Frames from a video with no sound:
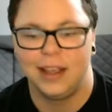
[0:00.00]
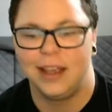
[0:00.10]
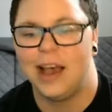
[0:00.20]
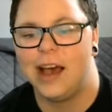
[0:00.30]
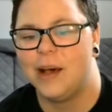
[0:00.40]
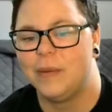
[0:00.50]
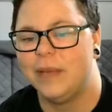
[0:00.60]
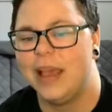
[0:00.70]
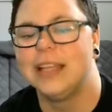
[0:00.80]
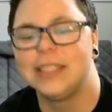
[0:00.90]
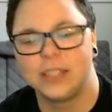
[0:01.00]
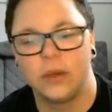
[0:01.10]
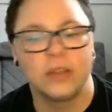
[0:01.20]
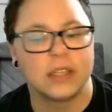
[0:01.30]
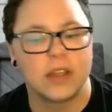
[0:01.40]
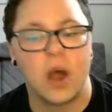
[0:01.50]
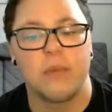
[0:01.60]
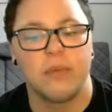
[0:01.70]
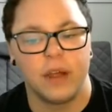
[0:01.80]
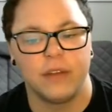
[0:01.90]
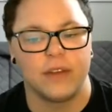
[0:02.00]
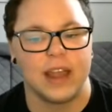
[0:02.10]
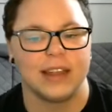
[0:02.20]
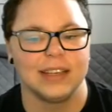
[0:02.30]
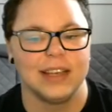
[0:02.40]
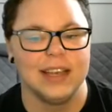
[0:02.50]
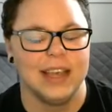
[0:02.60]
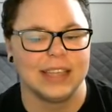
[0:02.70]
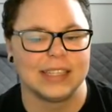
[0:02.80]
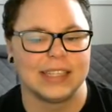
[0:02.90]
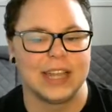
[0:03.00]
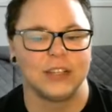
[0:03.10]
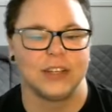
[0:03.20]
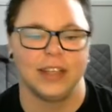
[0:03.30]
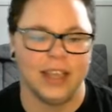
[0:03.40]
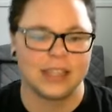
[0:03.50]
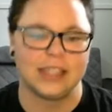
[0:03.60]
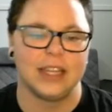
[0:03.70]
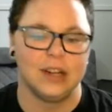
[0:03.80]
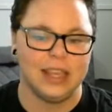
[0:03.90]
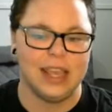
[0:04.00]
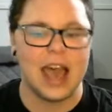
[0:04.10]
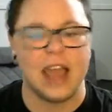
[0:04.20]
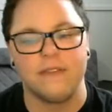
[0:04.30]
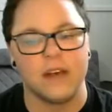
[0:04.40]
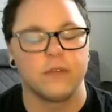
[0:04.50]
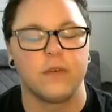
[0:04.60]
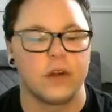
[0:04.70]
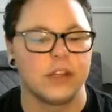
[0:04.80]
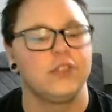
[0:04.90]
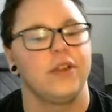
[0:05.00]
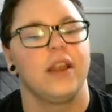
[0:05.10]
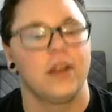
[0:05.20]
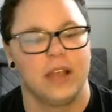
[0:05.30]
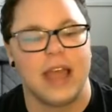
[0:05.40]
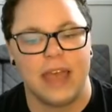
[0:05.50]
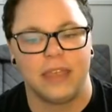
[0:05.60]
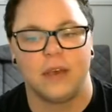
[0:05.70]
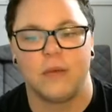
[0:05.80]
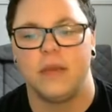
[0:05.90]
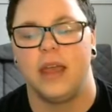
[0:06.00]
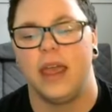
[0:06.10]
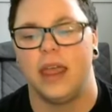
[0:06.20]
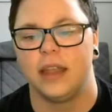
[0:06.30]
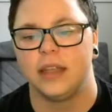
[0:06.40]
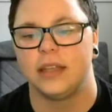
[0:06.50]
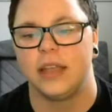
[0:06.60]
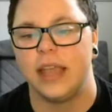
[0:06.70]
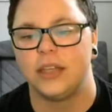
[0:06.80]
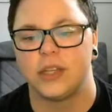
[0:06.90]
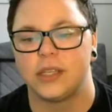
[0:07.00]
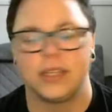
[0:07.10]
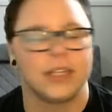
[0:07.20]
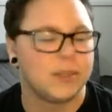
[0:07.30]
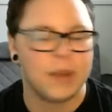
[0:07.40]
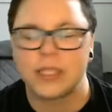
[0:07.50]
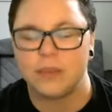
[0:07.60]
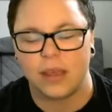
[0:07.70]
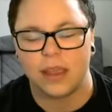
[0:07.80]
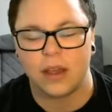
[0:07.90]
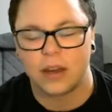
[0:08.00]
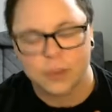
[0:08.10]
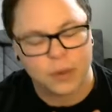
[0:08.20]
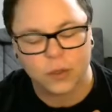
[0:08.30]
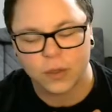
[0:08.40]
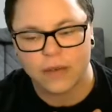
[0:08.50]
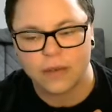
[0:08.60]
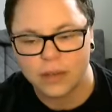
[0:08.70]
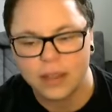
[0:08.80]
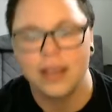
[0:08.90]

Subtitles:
And so the song Boyfriend is essentially considered the I Fell For a Straight Girl anthem, and it speaks to me on a spiritual level.